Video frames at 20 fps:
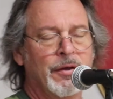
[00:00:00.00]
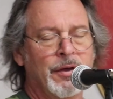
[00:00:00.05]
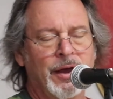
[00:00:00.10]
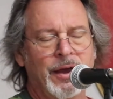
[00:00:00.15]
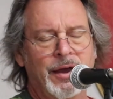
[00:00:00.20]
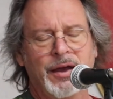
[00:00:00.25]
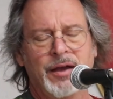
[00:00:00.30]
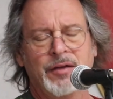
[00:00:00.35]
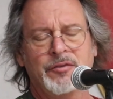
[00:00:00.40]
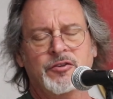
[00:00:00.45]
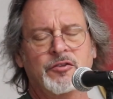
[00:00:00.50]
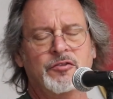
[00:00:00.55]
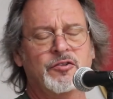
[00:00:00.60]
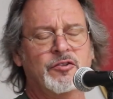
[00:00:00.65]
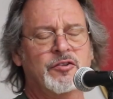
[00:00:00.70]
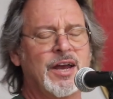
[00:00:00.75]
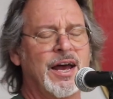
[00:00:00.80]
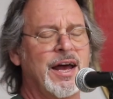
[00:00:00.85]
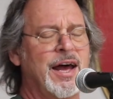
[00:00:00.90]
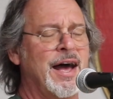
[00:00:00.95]
Hey, I
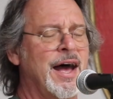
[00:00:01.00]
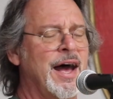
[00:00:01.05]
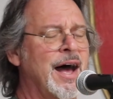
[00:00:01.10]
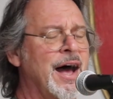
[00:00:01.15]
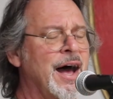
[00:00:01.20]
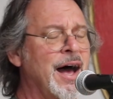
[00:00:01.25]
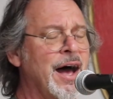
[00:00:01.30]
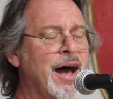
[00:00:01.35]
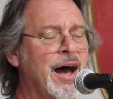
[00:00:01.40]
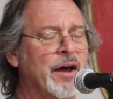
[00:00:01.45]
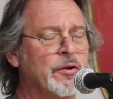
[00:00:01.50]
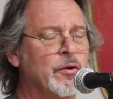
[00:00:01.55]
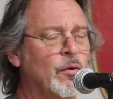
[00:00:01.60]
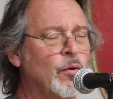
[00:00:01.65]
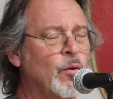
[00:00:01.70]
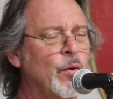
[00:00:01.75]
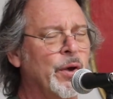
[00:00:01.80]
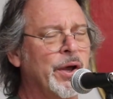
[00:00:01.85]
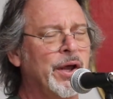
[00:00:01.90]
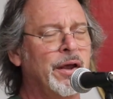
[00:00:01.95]
just got
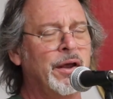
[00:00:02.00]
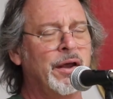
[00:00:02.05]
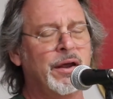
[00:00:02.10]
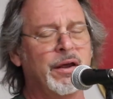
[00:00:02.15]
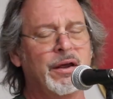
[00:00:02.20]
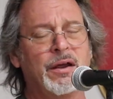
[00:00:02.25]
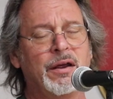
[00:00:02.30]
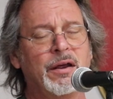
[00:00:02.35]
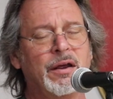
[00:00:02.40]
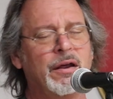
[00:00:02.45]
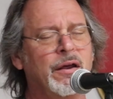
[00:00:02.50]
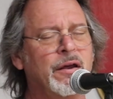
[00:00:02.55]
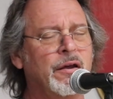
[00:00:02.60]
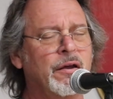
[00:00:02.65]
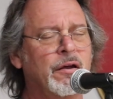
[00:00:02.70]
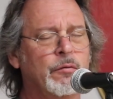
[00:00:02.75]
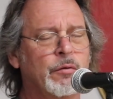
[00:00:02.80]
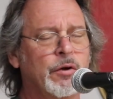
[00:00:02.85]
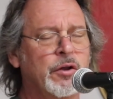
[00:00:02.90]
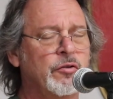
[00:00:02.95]
a
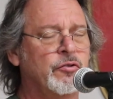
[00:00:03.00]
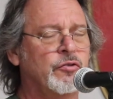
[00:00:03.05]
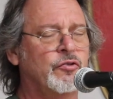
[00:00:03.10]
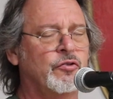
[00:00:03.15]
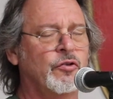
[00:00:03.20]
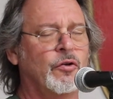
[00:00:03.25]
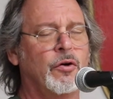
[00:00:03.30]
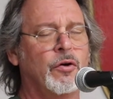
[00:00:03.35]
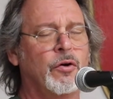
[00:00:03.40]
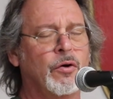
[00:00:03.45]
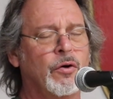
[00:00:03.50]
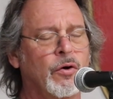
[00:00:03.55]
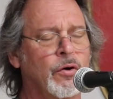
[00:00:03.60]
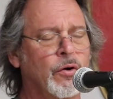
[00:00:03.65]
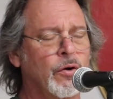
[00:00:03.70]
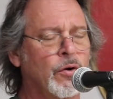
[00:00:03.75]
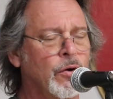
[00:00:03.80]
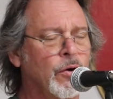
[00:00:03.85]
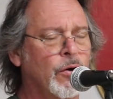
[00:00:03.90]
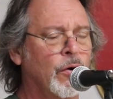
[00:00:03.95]
weary
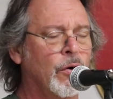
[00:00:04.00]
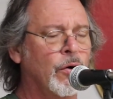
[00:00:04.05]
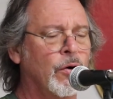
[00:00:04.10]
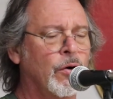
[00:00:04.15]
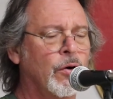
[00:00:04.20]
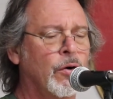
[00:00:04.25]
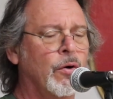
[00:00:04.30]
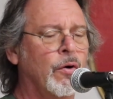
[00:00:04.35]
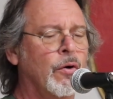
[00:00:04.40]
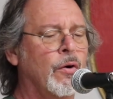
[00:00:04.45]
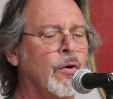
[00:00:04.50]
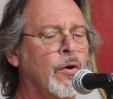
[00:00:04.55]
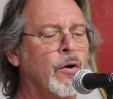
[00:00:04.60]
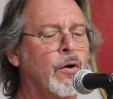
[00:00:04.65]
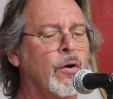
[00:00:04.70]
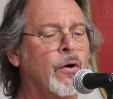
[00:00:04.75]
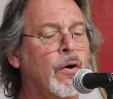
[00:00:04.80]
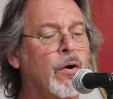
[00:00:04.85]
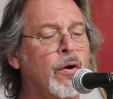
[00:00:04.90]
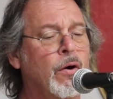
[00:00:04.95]

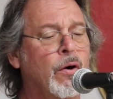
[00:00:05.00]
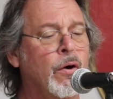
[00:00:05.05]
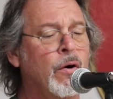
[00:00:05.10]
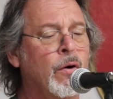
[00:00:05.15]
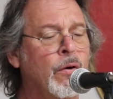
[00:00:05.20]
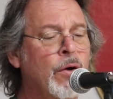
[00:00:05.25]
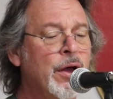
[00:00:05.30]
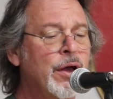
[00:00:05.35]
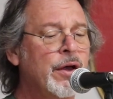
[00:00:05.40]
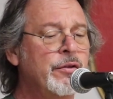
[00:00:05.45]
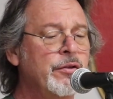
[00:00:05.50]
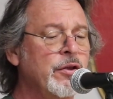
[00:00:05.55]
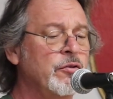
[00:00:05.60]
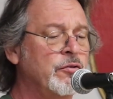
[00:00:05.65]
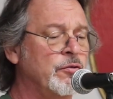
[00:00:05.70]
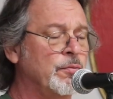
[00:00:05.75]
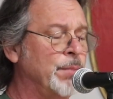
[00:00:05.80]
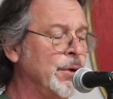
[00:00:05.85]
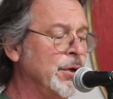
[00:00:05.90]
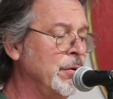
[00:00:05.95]
soul, and
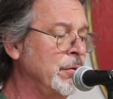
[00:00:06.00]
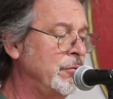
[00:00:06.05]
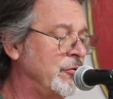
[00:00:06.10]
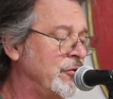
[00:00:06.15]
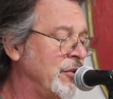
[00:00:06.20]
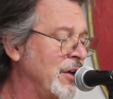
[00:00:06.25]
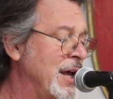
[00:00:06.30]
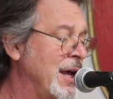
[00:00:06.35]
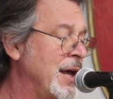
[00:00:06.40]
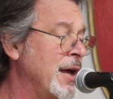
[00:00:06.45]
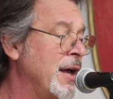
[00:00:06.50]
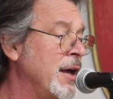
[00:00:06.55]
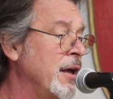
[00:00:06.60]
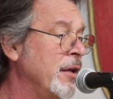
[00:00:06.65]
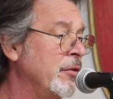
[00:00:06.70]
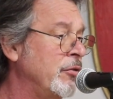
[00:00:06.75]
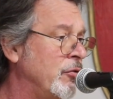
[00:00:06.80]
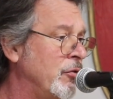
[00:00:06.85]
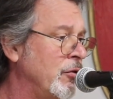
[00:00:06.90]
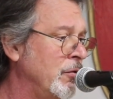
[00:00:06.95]
this blue
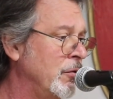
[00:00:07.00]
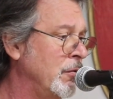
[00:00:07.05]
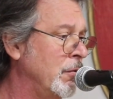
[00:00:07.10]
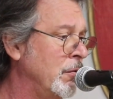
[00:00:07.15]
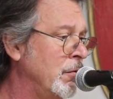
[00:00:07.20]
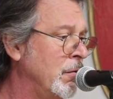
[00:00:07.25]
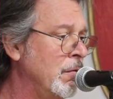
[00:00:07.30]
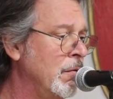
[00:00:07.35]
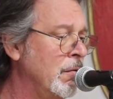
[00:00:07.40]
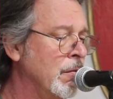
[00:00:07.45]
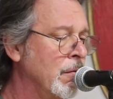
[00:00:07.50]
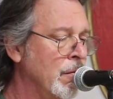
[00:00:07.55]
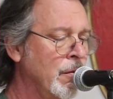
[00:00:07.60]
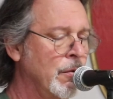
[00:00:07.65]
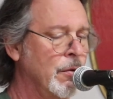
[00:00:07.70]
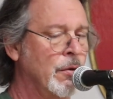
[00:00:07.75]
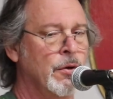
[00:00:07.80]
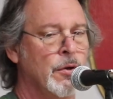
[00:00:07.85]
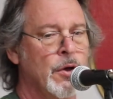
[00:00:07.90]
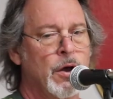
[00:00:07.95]
tattoo
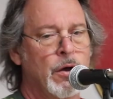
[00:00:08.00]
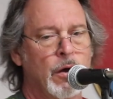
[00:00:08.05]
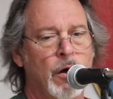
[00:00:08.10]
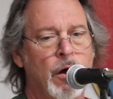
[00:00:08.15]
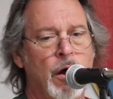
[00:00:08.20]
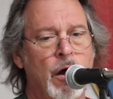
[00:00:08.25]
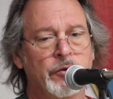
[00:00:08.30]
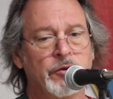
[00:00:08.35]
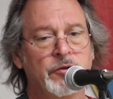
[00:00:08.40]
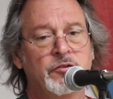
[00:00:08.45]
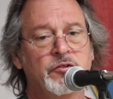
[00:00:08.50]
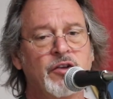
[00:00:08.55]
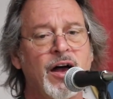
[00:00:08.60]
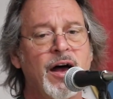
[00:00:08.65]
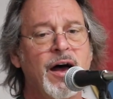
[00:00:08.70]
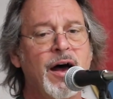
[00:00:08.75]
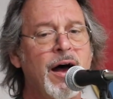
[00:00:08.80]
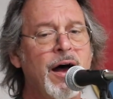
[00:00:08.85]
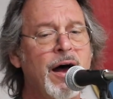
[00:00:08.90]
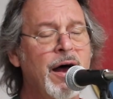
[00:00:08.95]
on the
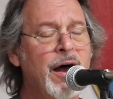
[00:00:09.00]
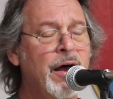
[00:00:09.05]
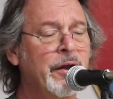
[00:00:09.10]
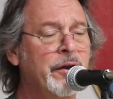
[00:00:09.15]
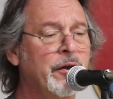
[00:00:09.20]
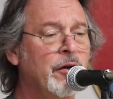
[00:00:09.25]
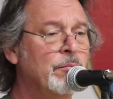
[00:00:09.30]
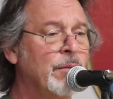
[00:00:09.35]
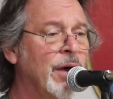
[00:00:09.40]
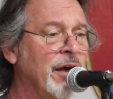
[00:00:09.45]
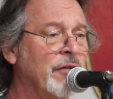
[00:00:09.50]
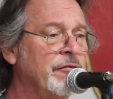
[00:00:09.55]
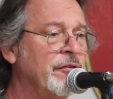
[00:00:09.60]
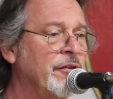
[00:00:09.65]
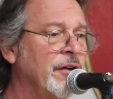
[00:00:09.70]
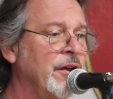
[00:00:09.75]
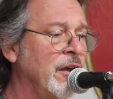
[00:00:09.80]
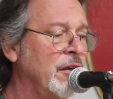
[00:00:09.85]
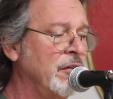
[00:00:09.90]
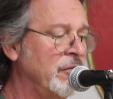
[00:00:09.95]
side of my
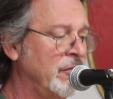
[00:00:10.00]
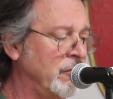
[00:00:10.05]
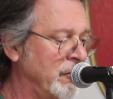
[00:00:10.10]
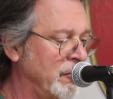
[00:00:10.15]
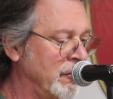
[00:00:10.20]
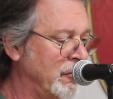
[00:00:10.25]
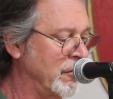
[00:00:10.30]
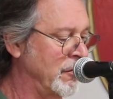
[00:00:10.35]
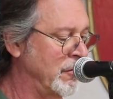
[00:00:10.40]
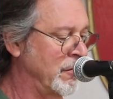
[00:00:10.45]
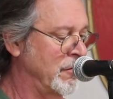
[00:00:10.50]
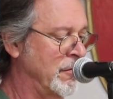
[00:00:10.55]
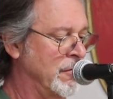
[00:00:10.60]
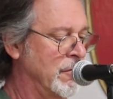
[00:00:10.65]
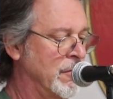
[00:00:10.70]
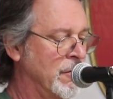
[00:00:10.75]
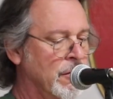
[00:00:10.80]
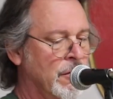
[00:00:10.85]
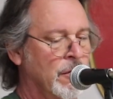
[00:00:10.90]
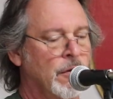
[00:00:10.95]
face,
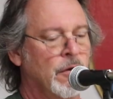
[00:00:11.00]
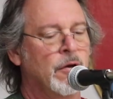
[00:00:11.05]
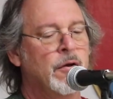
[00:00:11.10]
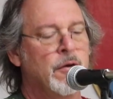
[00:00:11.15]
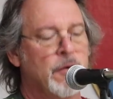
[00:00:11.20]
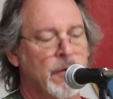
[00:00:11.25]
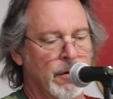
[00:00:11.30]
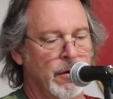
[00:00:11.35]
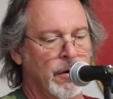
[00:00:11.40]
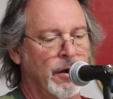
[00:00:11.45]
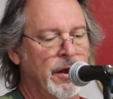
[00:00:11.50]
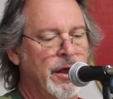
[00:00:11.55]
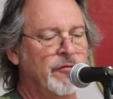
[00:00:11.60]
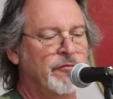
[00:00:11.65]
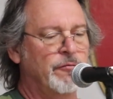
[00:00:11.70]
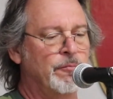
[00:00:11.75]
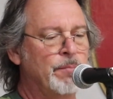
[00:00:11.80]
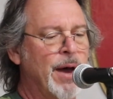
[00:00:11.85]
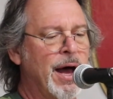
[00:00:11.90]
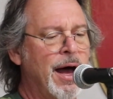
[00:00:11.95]

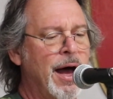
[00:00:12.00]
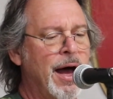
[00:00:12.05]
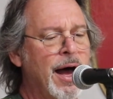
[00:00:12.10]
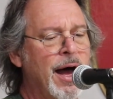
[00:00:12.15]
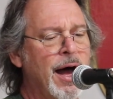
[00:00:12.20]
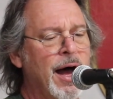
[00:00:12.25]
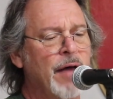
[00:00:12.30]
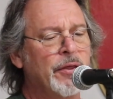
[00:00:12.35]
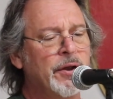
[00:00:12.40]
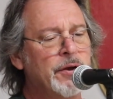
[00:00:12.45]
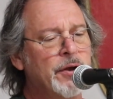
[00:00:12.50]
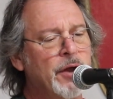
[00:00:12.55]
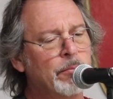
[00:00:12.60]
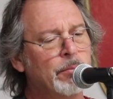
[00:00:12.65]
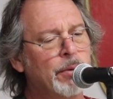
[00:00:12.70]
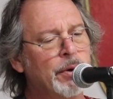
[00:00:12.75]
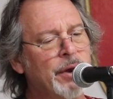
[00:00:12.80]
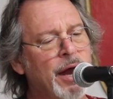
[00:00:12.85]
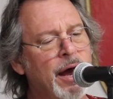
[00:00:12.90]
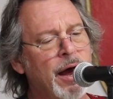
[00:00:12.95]
left by the
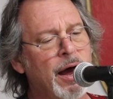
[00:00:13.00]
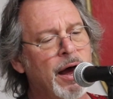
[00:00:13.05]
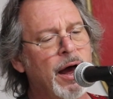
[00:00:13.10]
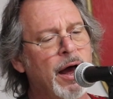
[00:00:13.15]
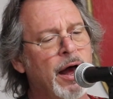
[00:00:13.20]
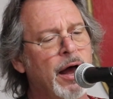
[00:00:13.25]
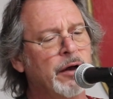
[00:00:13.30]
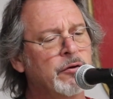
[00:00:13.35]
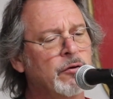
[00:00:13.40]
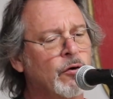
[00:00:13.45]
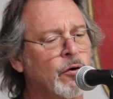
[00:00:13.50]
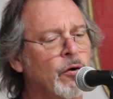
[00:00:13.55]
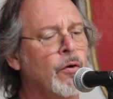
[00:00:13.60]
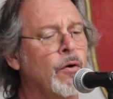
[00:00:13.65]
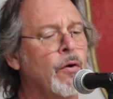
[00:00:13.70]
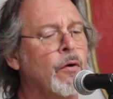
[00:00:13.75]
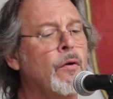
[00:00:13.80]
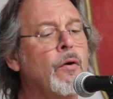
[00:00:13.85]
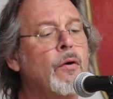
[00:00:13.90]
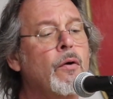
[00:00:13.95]
number 9
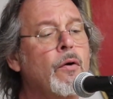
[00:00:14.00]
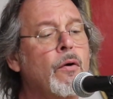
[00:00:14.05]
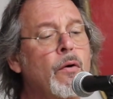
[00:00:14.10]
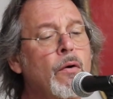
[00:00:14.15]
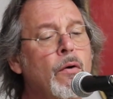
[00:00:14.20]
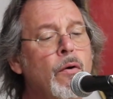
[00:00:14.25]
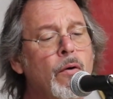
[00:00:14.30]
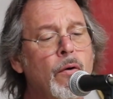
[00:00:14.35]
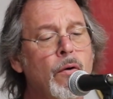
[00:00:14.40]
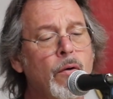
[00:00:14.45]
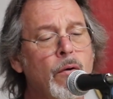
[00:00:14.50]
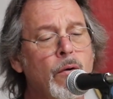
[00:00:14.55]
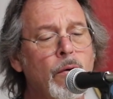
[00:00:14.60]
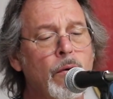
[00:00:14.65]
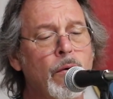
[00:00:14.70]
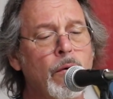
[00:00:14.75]
coal,